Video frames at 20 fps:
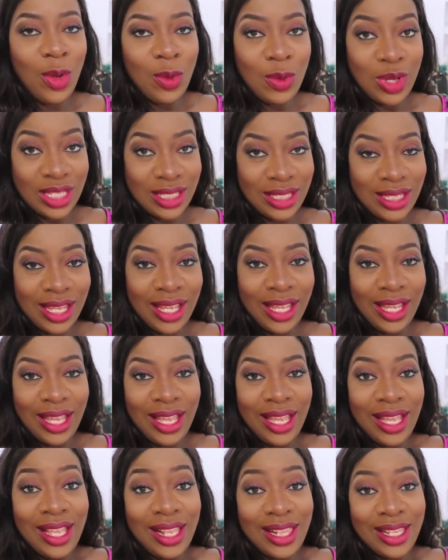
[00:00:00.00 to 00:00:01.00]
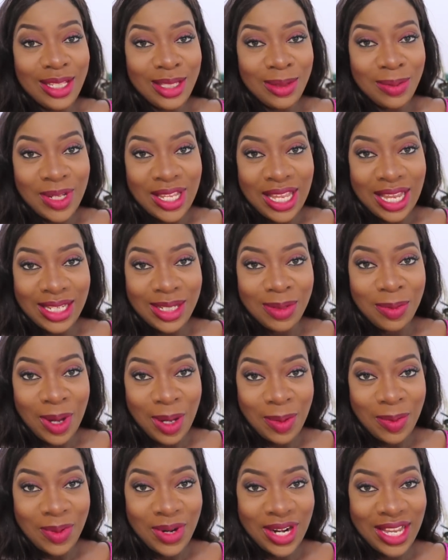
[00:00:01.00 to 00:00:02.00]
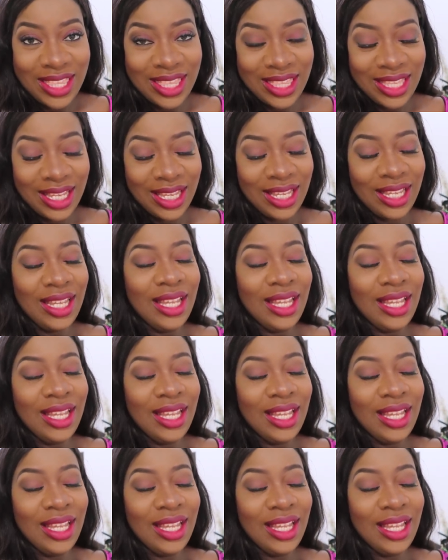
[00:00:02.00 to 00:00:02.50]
Wait, let me catch my breath.